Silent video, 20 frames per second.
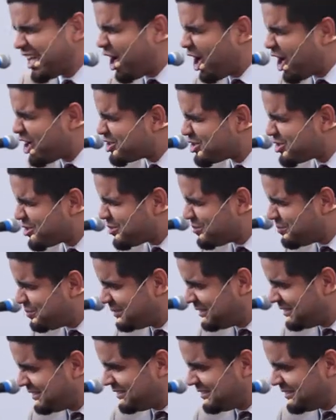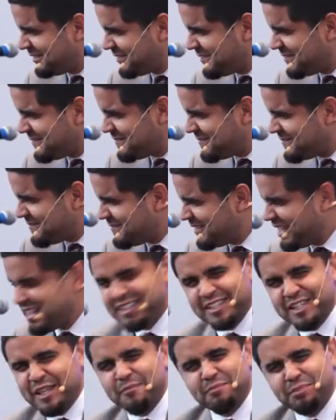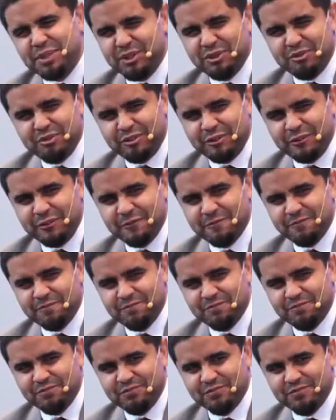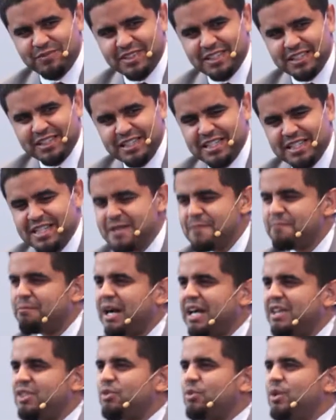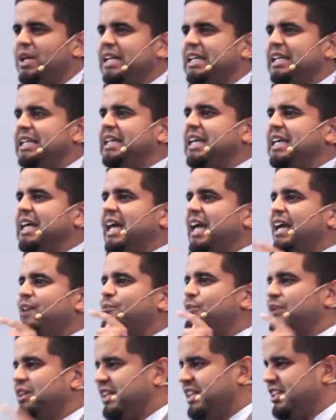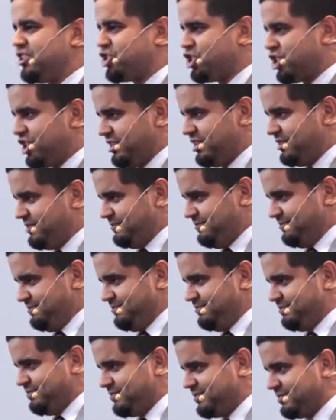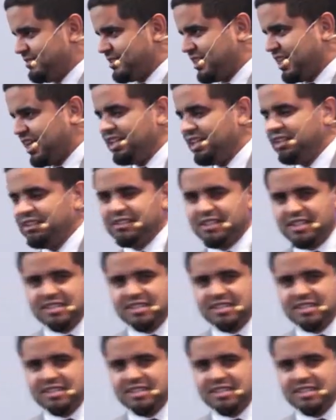that awesome? Isn't that beautiful? By the way, a religion, okay,